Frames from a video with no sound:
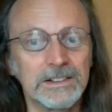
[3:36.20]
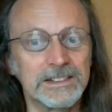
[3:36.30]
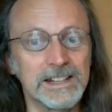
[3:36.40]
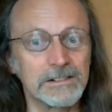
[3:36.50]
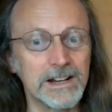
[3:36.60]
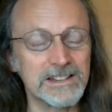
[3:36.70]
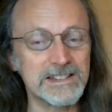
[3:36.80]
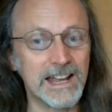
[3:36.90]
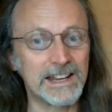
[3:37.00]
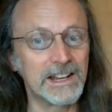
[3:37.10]
Dare I
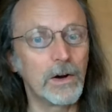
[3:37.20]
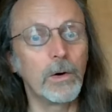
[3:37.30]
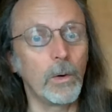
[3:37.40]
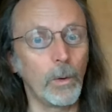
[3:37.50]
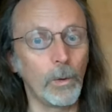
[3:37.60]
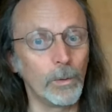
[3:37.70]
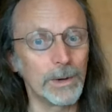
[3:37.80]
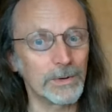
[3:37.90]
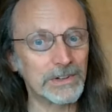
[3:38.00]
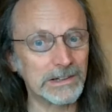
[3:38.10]
say,
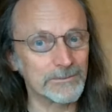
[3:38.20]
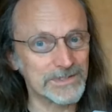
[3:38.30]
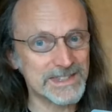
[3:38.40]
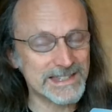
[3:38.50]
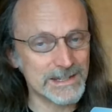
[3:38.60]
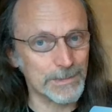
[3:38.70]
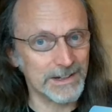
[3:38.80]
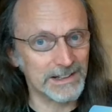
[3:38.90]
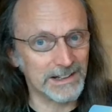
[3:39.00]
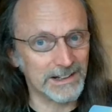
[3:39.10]
almost like, to me
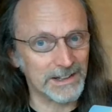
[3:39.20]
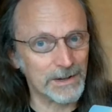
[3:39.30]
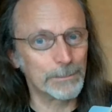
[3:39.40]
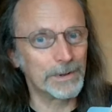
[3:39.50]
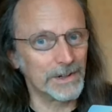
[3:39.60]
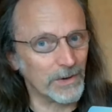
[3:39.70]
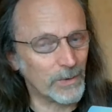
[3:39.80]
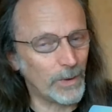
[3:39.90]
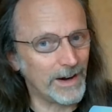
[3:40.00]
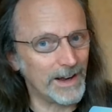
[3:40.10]
alike, but not
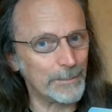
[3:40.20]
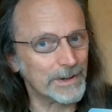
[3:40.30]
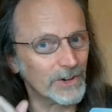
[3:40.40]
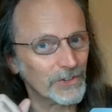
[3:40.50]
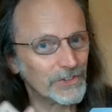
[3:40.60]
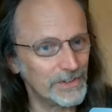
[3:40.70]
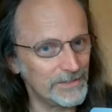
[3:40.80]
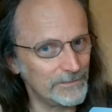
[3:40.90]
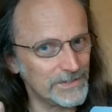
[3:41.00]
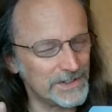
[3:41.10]
quite, because
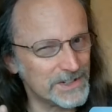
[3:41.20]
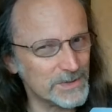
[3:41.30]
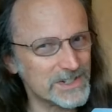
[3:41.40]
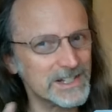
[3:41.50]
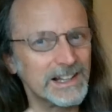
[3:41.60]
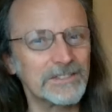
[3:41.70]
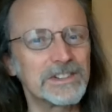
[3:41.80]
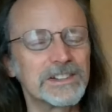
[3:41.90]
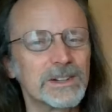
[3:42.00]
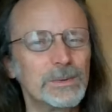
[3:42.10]
you do still have to
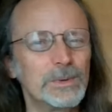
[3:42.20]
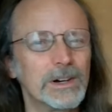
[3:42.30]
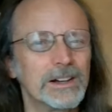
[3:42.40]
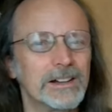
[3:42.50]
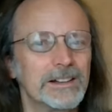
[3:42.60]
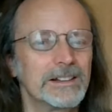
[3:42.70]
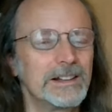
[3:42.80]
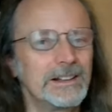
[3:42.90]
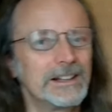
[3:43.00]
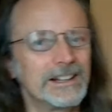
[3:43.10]
do a
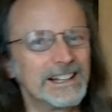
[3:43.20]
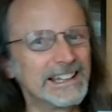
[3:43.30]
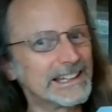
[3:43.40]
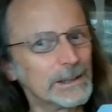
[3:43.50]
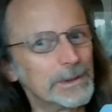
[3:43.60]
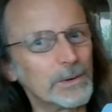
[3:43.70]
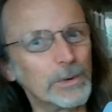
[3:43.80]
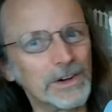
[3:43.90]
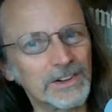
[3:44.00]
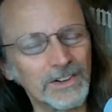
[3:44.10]
little bit of
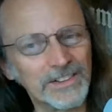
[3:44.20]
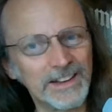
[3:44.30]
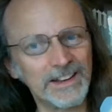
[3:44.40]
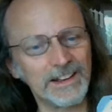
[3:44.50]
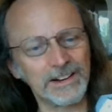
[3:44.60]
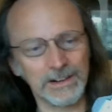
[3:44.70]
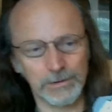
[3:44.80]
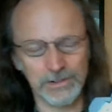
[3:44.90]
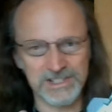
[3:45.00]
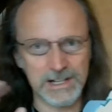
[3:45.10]
work on here, and I'm
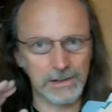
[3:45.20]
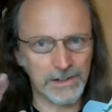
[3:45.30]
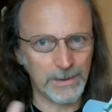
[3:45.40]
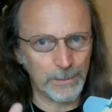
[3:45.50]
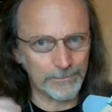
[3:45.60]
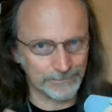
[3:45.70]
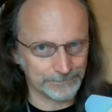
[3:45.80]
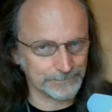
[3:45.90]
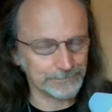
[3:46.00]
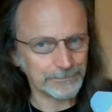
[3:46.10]
going to tell you
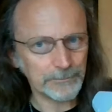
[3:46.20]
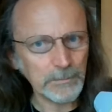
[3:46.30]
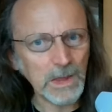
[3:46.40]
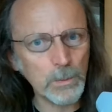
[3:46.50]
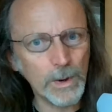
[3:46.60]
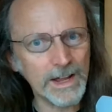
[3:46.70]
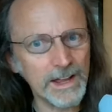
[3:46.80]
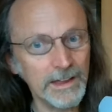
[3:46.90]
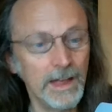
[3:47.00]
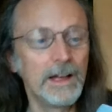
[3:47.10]
where.